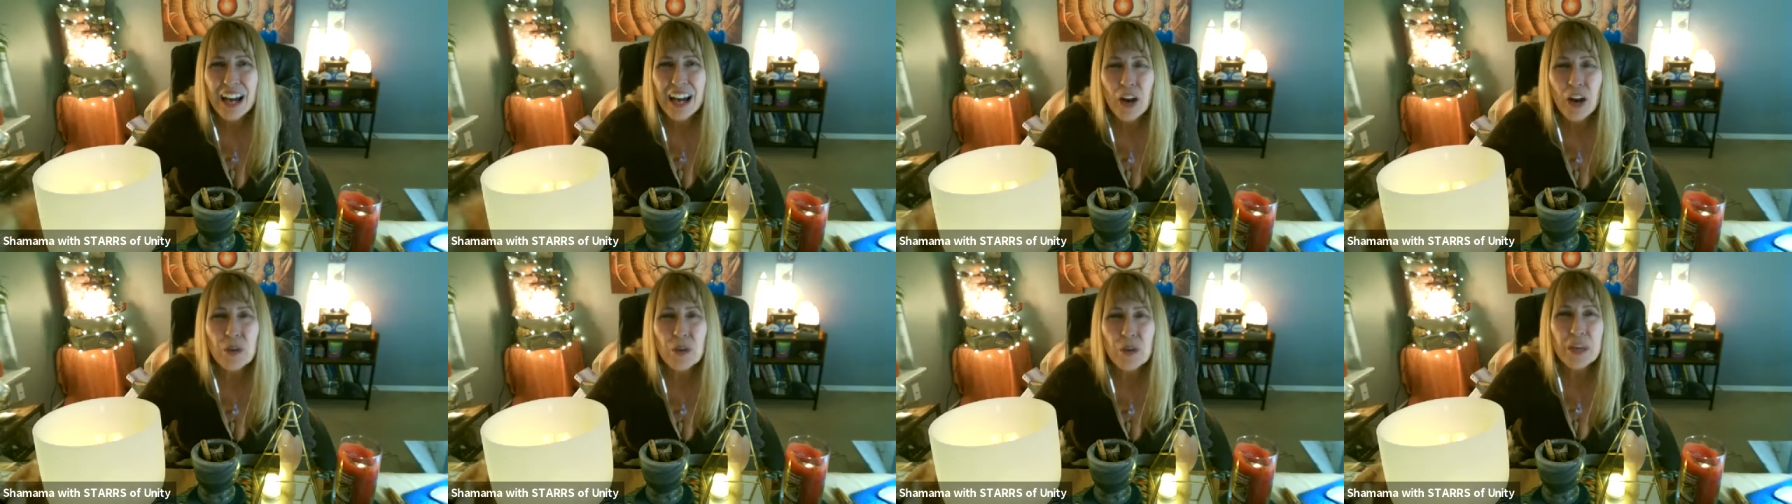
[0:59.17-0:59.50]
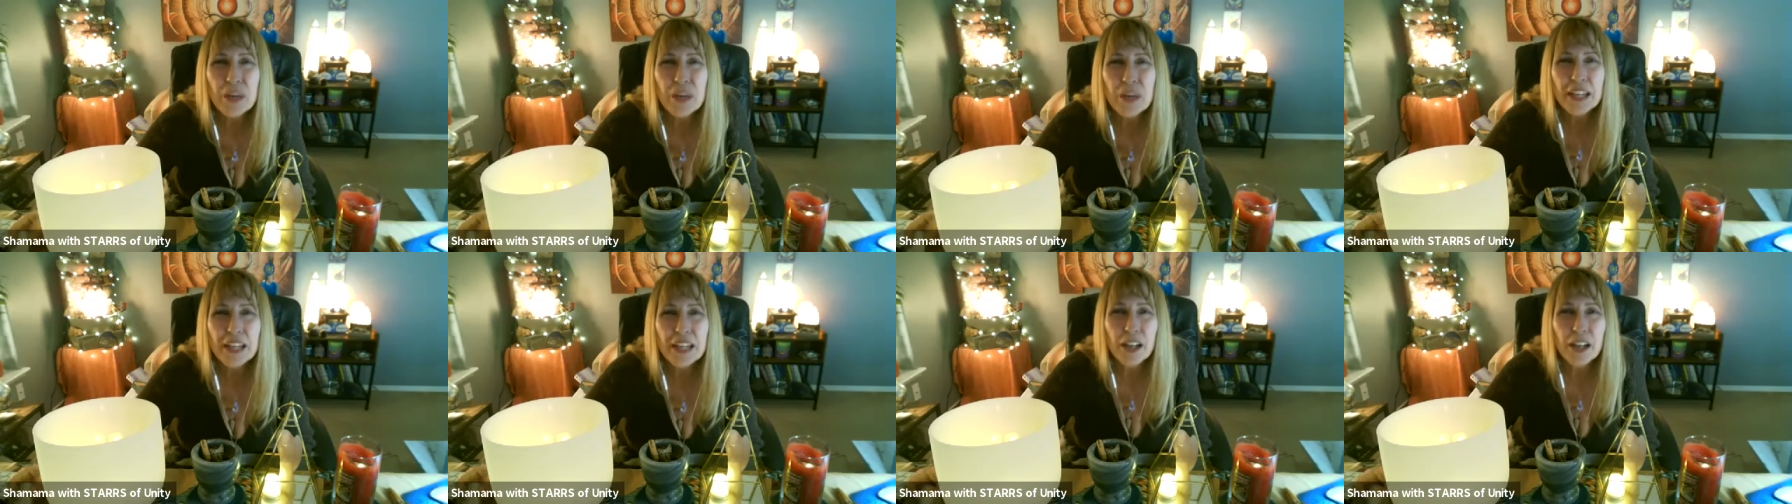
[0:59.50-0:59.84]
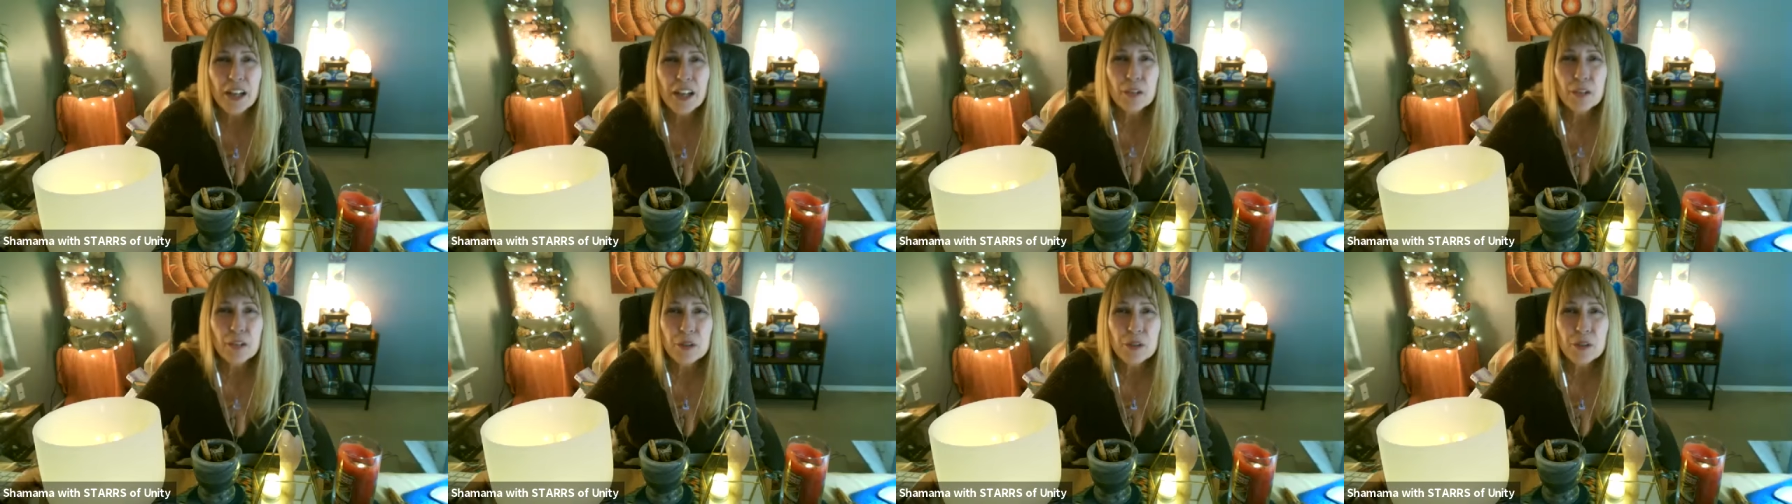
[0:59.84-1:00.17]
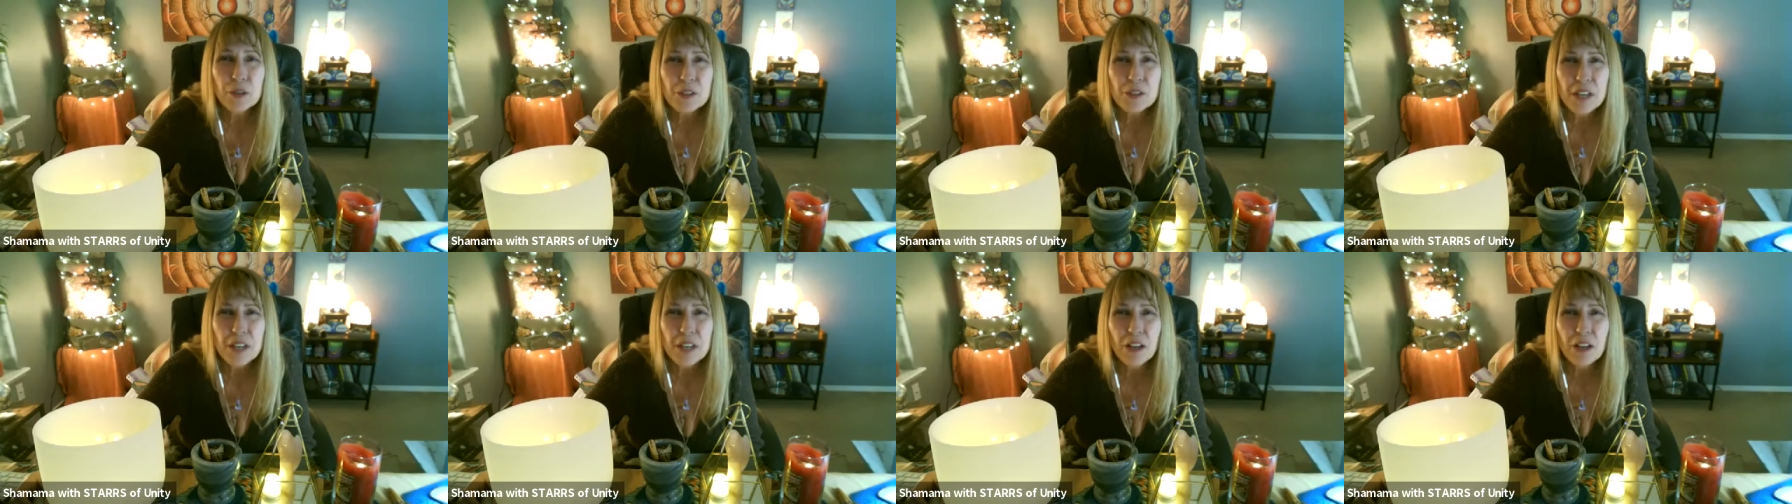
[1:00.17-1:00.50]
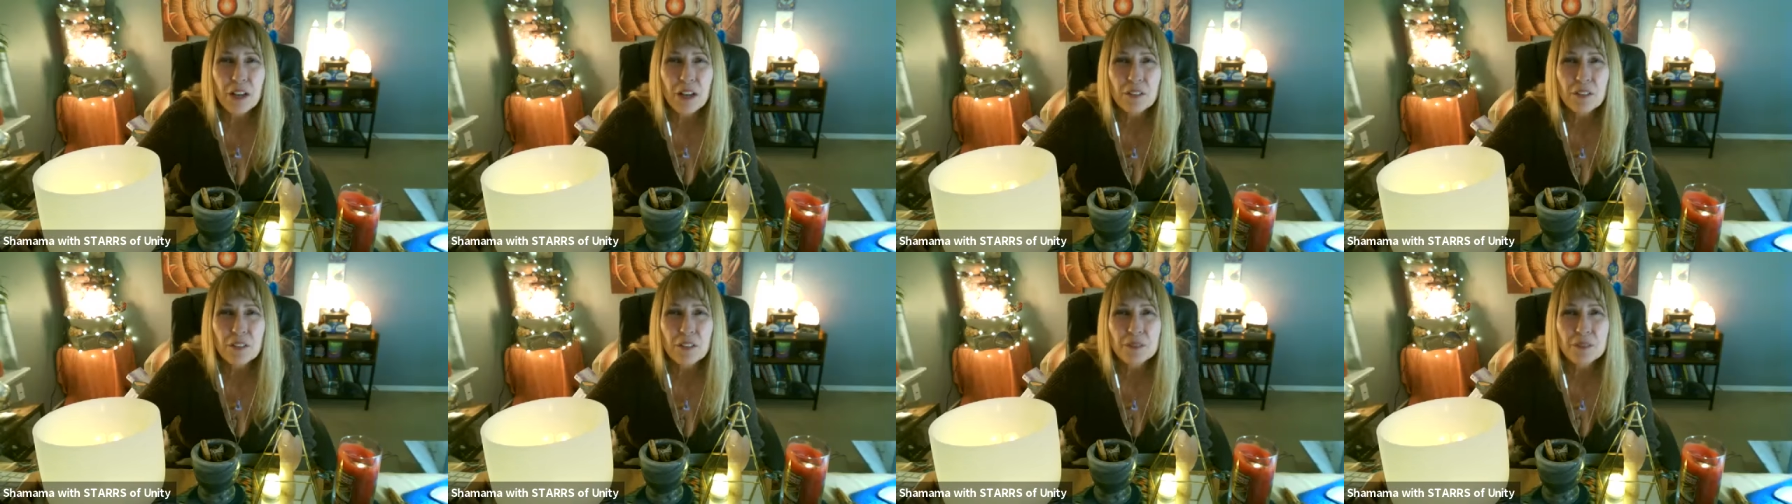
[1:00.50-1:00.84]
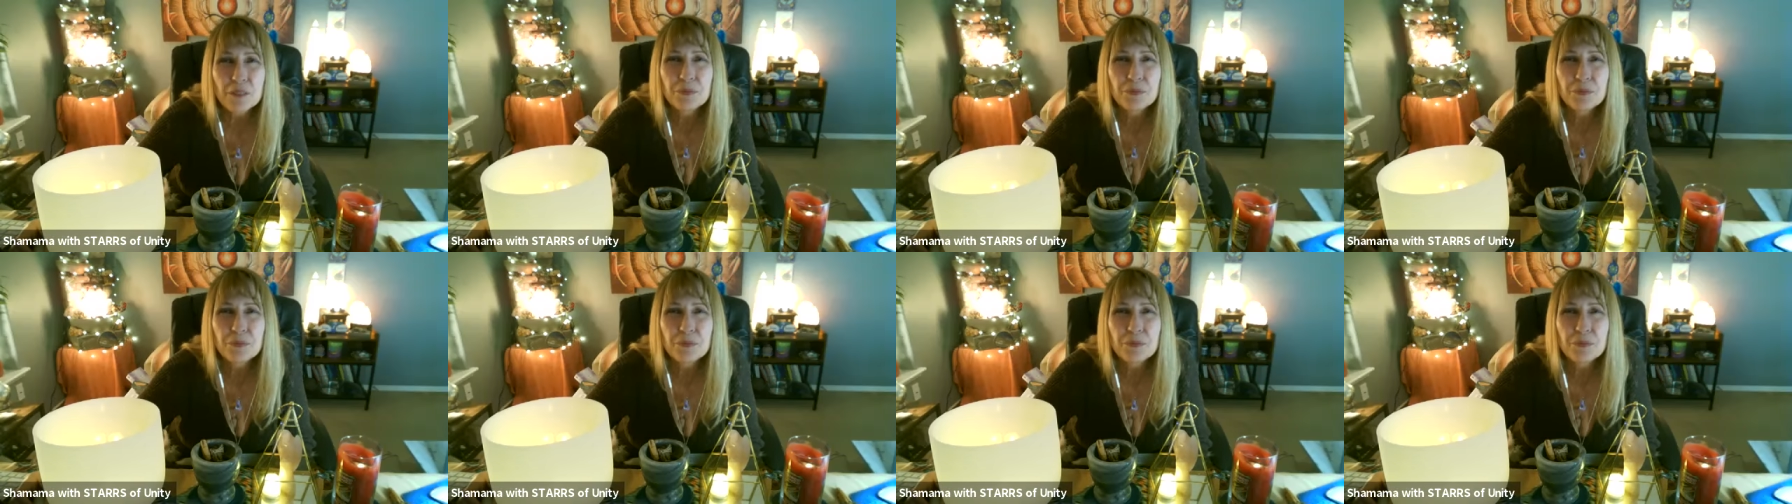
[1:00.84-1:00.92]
Oh, you cannot unmute yourself.